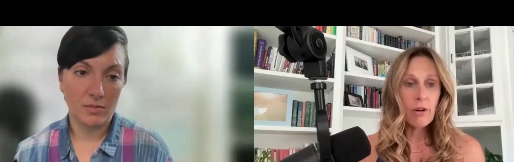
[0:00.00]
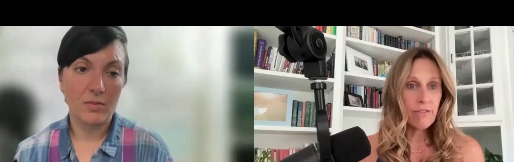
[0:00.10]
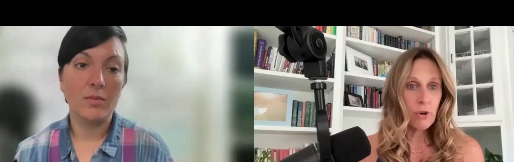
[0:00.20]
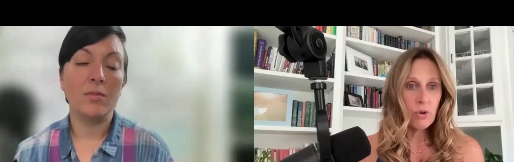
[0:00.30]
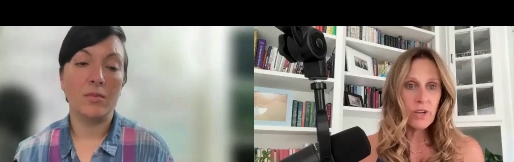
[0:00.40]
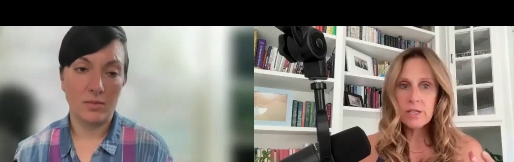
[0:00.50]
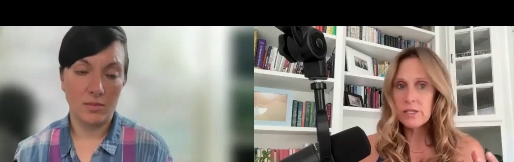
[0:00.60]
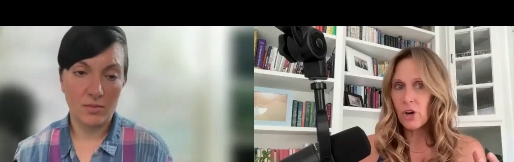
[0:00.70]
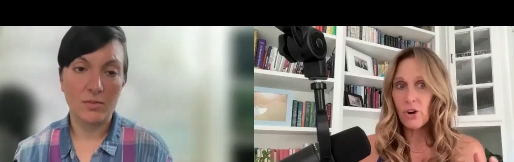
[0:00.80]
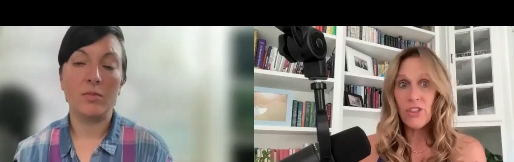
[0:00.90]
Speaker 1: our focus,
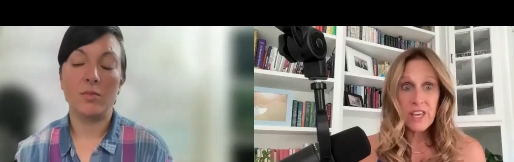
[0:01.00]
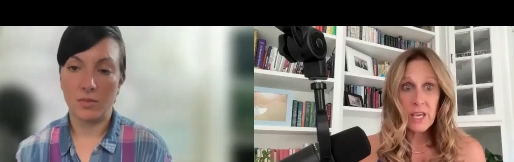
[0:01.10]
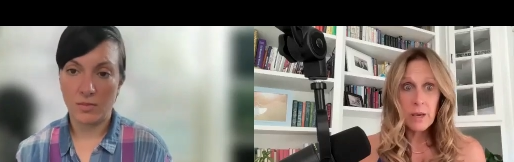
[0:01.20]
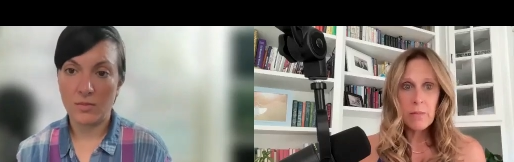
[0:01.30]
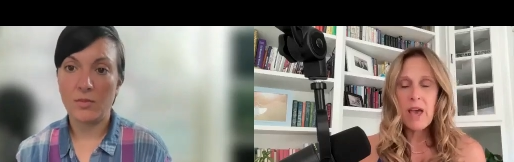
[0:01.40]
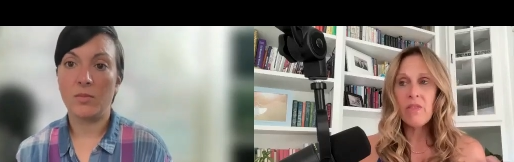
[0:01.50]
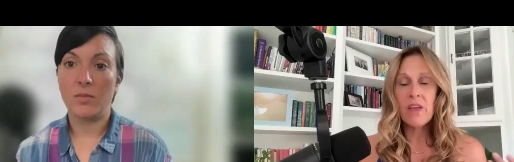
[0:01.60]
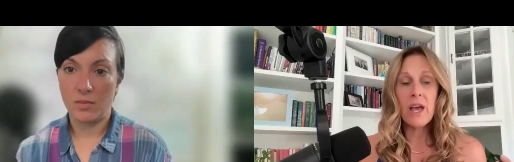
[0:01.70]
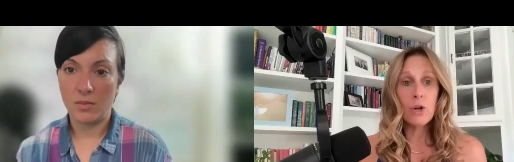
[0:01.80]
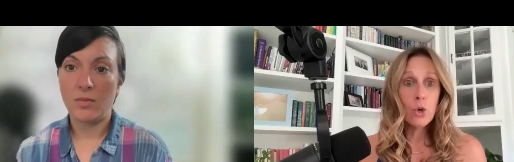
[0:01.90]
our theme, and
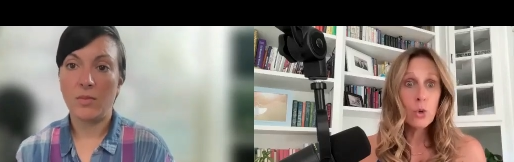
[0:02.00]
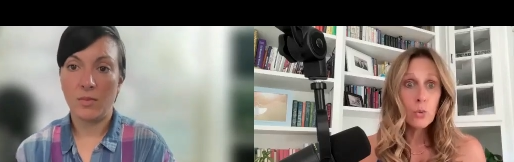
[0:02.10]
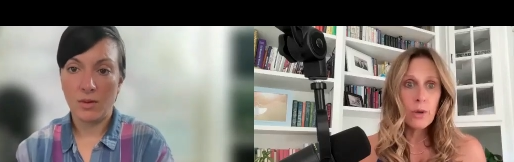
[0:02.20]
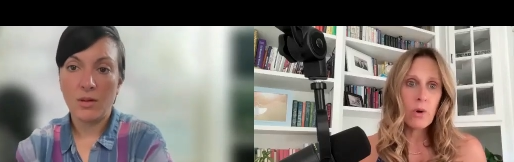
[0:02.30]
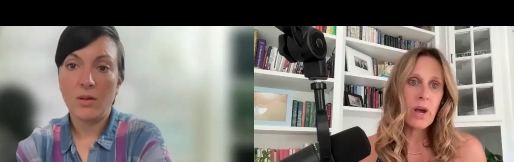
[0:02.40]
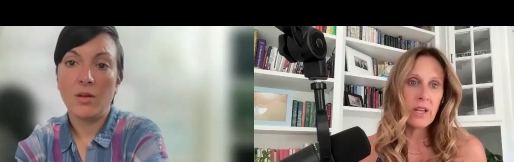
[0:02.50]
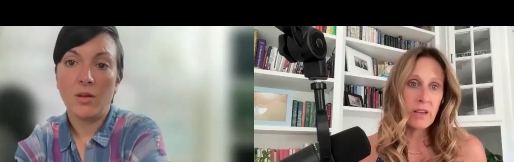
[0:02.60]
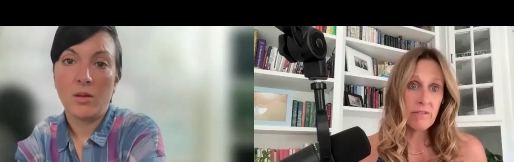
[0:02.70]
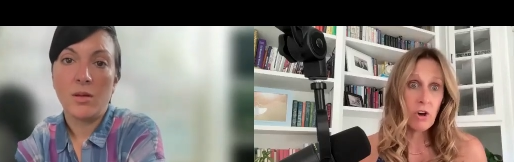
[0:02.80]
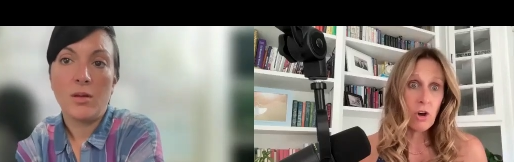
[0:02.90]
then who we want
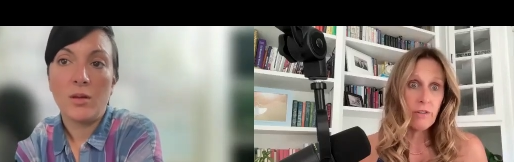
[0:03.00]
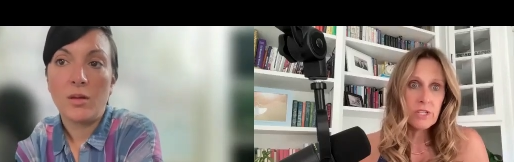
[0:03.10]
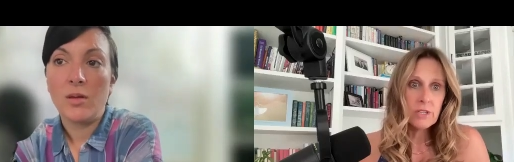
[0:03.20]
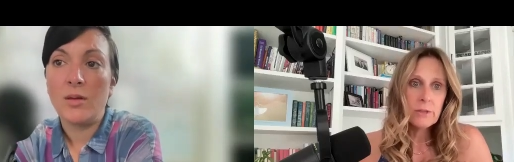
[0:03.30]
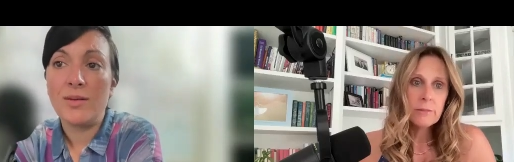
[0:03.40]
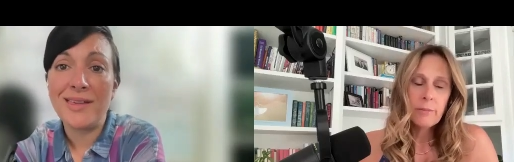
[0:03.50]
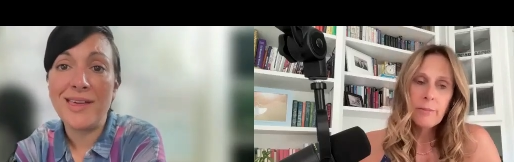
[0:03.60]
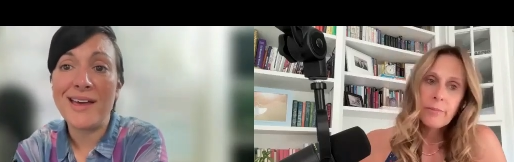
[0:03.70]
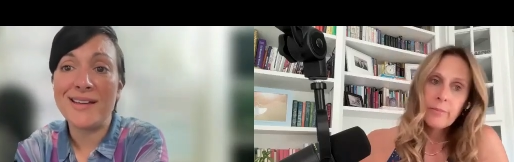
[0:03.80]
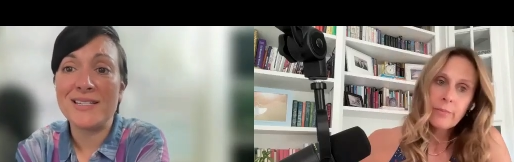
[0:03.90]
involved.
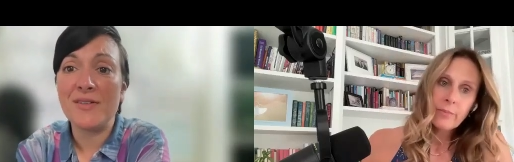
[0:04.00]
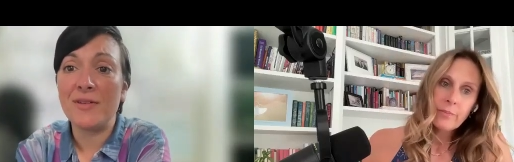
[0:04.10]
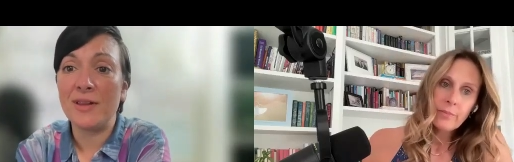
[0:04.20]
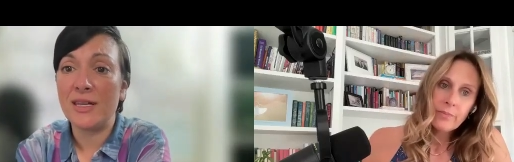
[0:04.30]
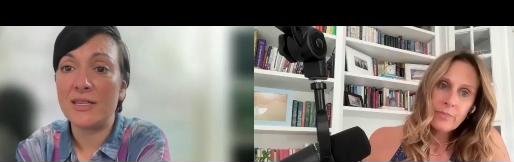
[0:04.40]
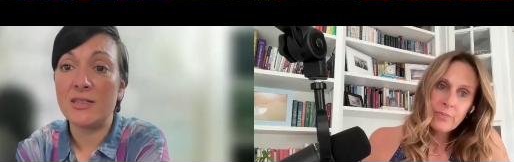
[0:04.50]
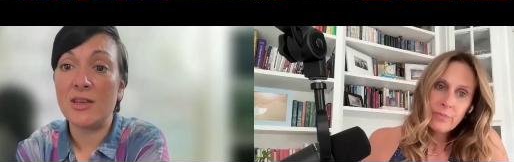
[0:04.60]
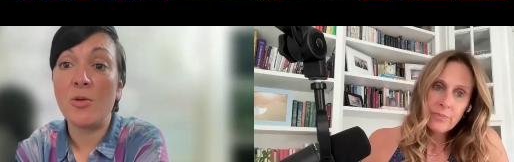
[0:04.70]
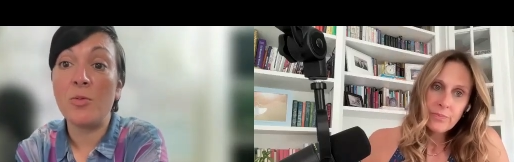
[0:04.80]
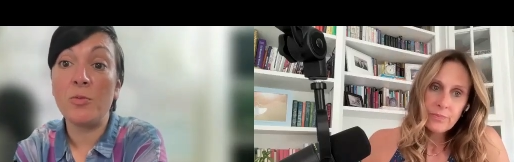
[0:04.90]
Speaker 2: Yeah, definitely.
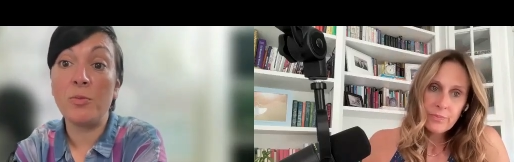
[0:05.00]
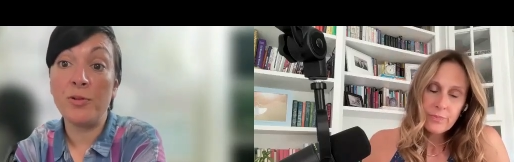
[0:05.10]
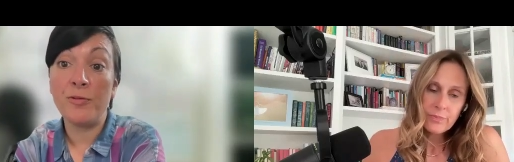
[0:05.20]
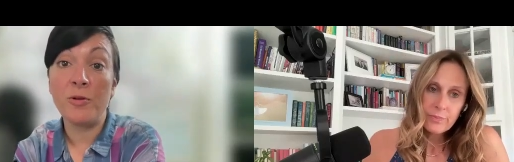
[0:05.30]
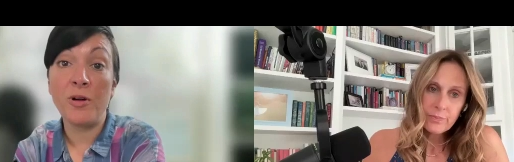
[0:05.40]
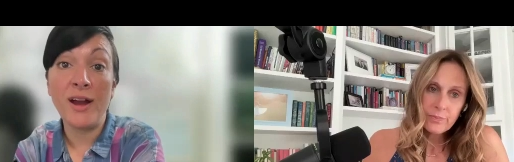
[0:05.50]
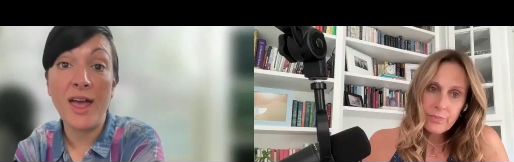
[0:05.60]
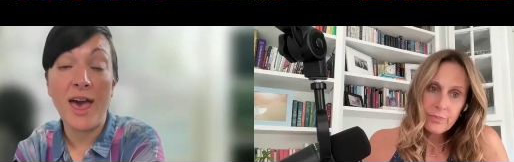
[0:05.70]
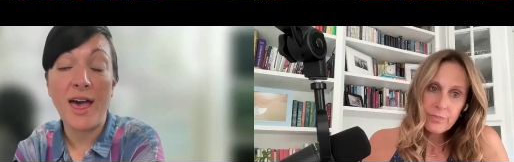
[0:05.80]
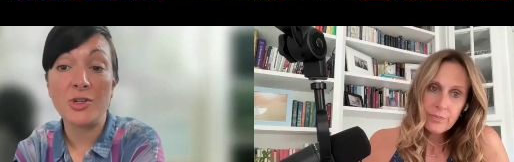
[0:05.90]
So before I
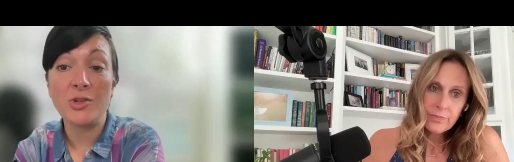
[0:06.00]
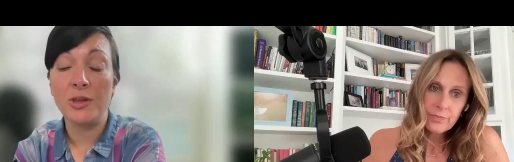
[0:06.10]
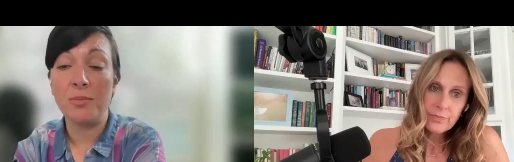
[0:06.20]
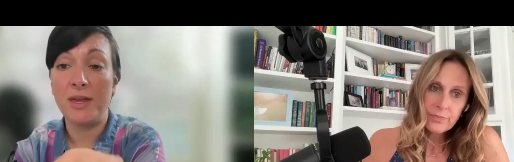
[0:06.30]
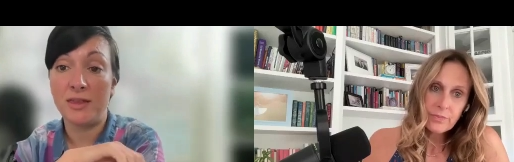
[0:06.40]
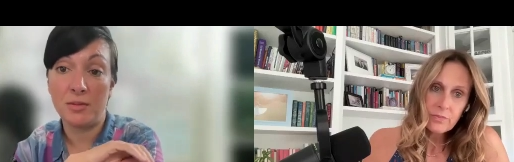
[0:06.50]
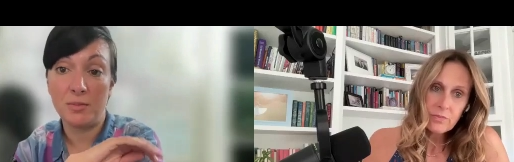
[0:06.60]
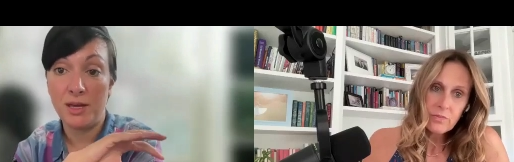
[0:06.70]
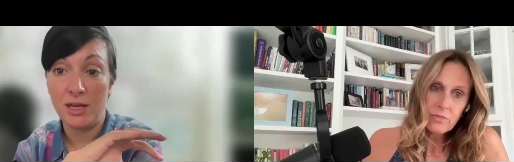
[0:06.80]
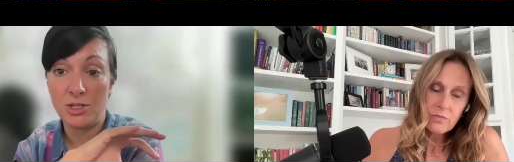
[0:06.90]
actually make the
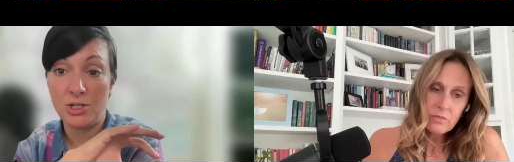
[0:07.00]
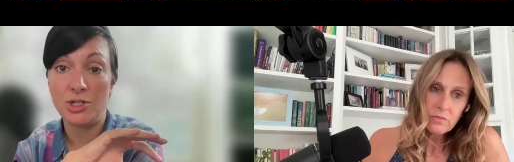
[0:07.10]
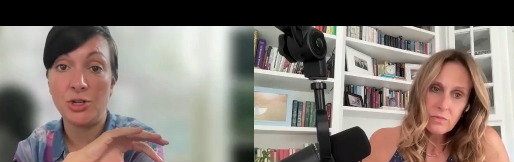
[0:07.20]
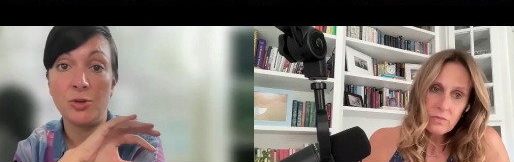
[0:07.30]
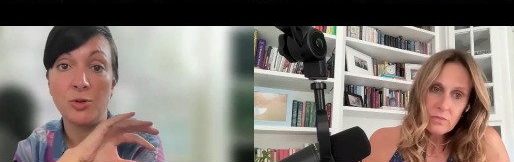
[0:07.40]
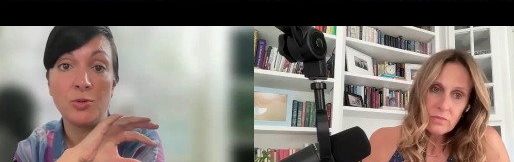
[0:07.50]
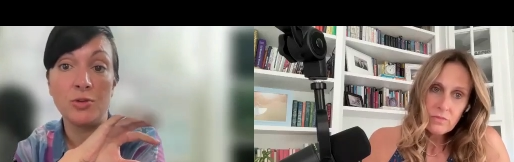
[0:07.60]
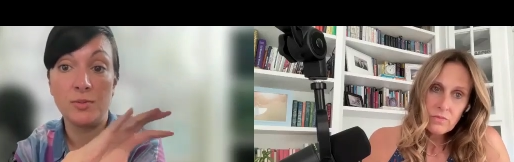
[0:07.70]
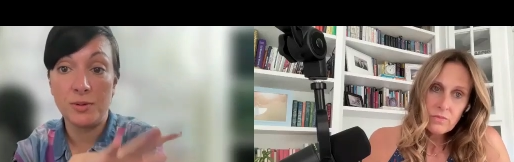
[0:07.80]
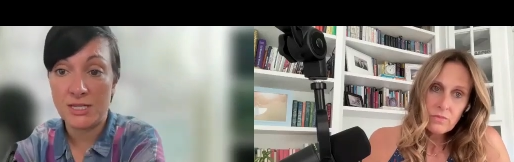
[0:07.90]
pitch to
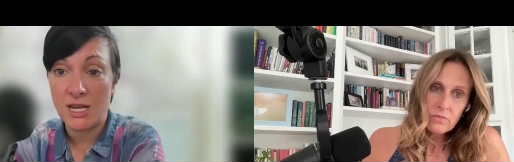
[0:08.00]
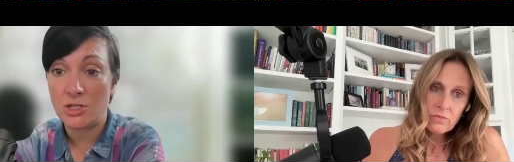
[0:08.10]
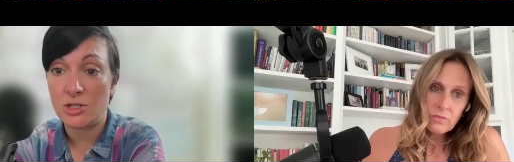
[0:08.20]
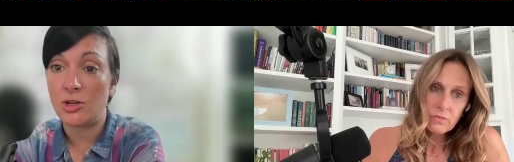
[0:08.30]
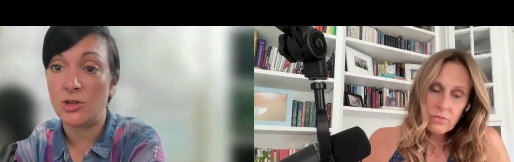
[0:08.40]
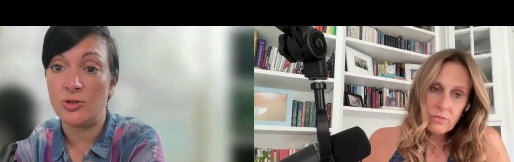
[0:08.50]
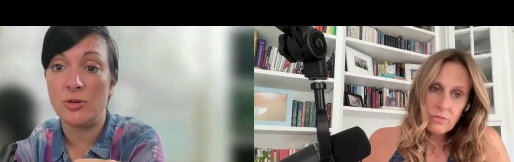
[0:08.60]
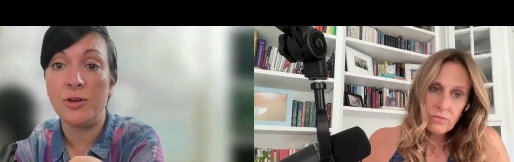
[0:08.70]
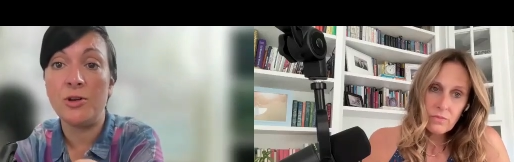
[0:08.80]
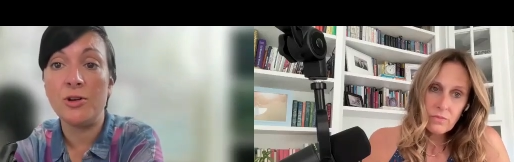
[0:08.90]
the potential
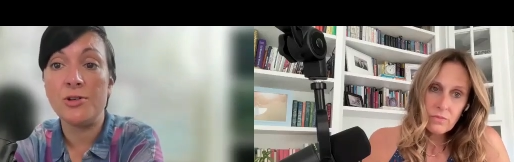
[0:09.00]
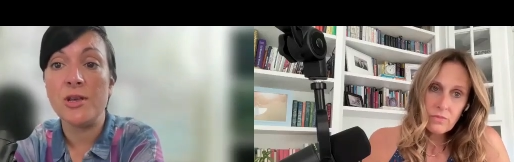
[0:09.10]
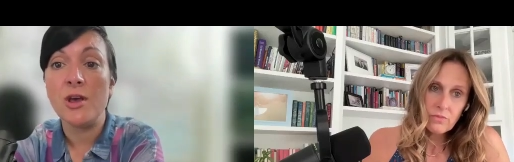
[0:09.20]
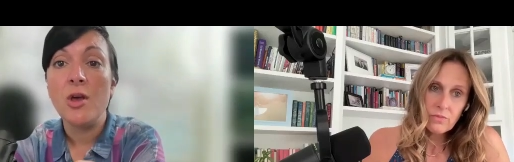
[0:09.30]
contributors,